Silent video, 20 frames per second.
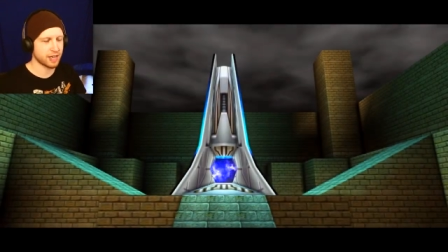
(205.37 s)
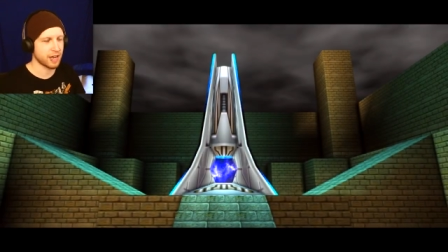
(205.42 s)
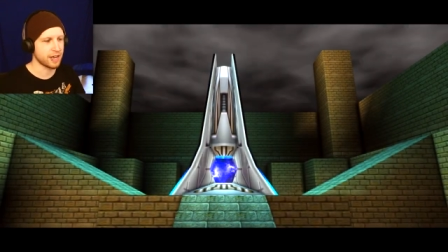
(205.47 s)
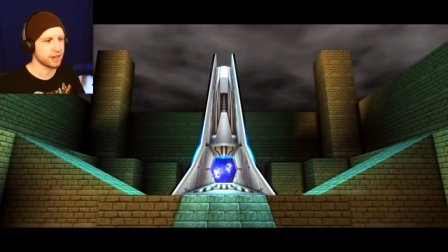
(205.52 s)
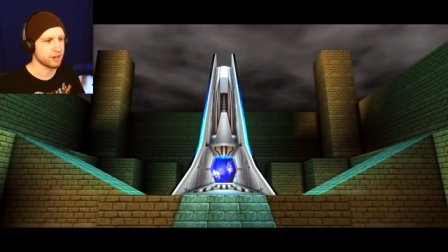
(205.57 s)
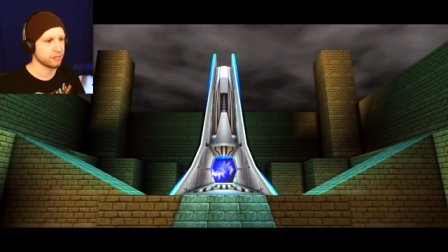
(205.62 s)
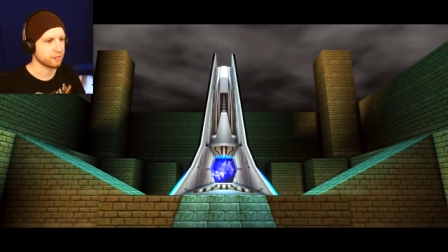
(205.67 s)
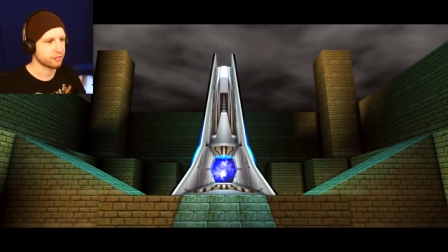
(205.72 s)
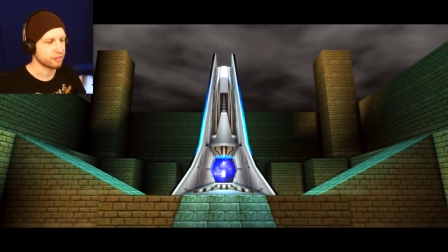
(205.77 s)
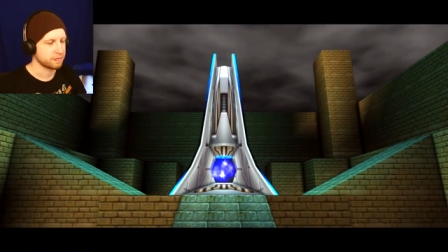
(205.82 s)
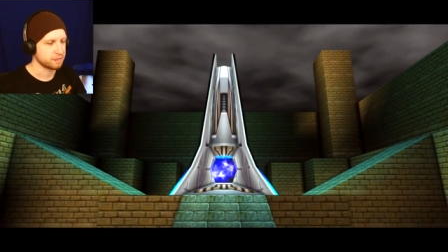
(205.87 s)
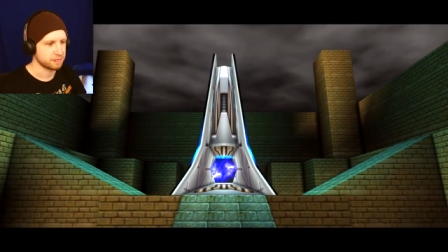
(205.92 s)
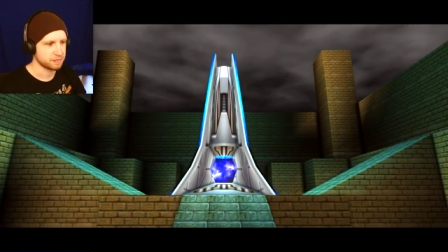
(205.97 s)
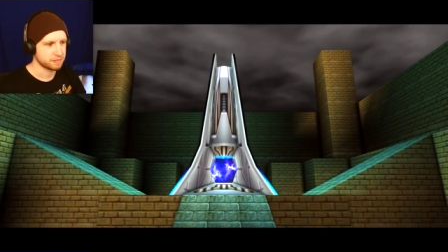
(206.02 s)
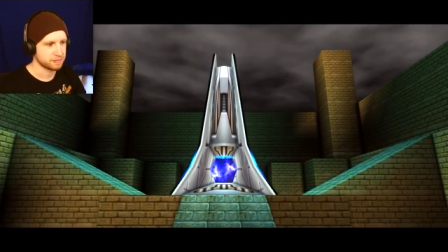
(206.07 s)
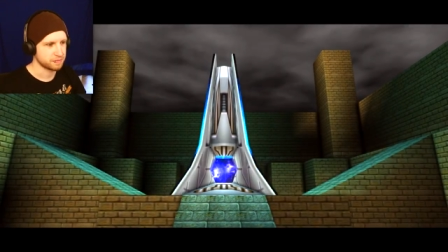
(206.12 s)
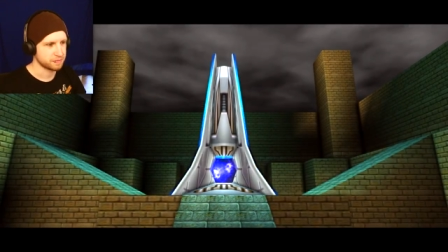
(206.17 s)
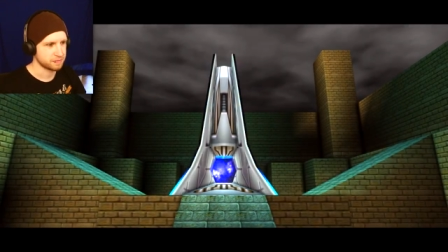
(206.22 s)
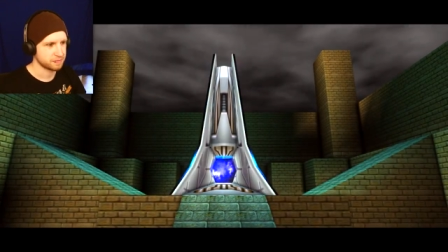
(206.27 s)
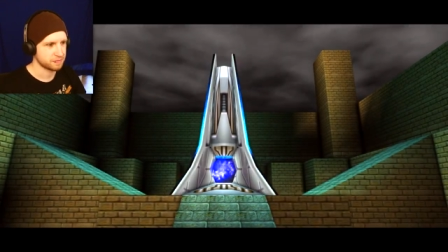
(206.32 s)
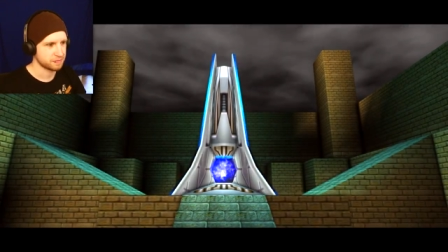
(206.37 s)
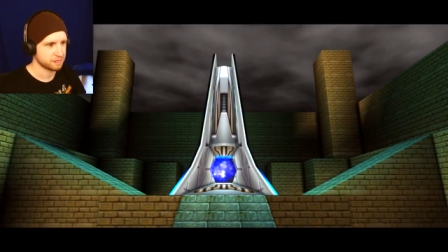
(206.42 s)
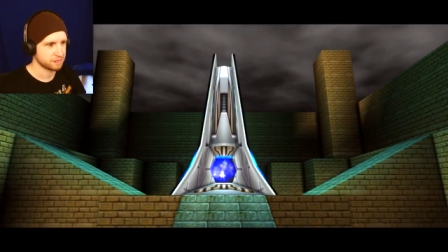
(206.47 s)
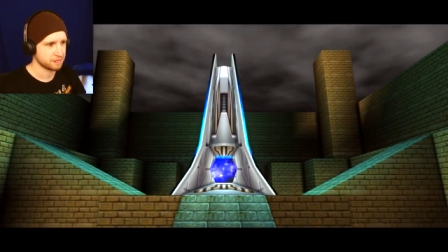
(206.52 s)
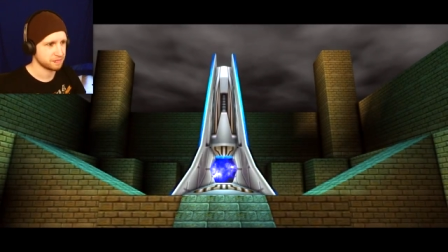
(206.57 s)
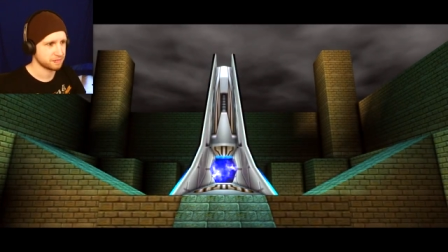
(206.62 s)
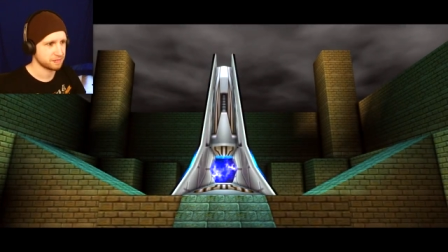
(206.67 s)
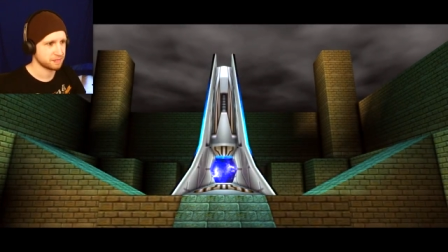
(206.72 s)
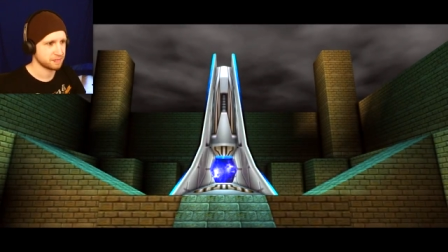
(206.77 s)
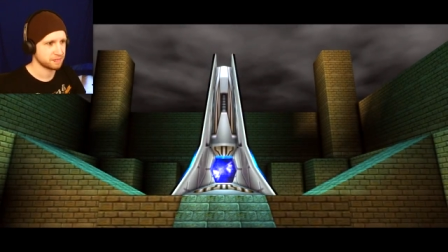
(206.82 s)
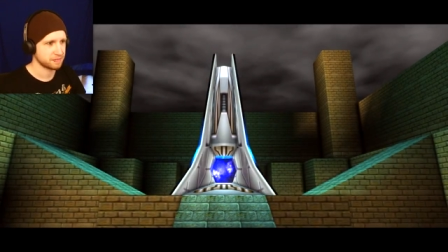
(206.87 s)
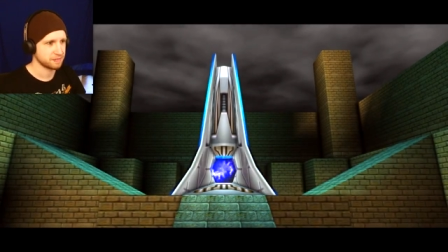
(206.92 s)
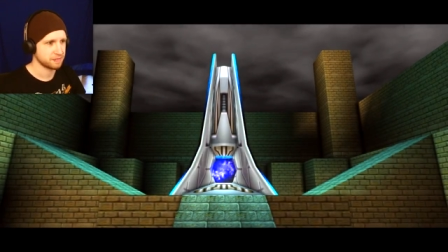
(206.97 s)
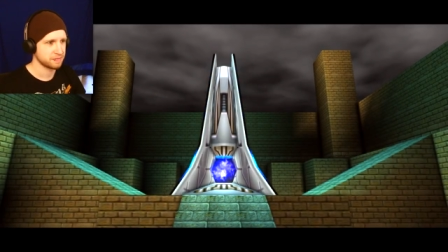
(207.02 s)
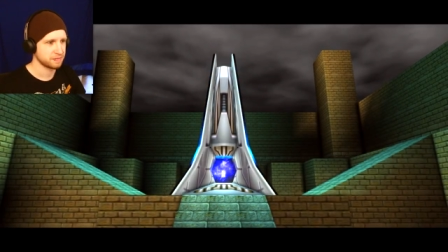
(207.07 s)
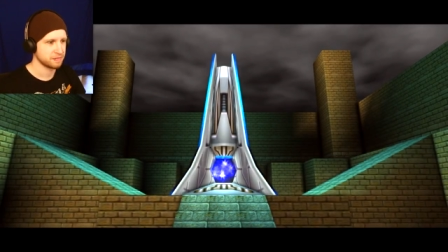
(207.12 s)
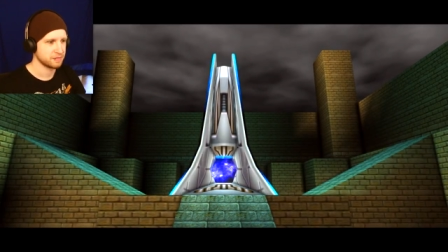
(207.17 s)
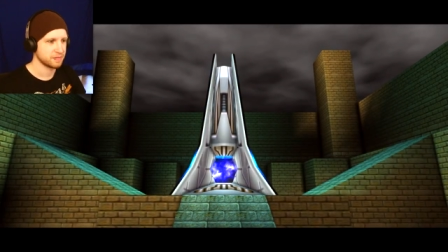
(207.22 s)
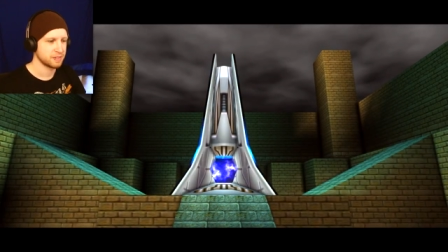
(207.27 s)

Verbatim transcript: kind of. Locate the energy totem.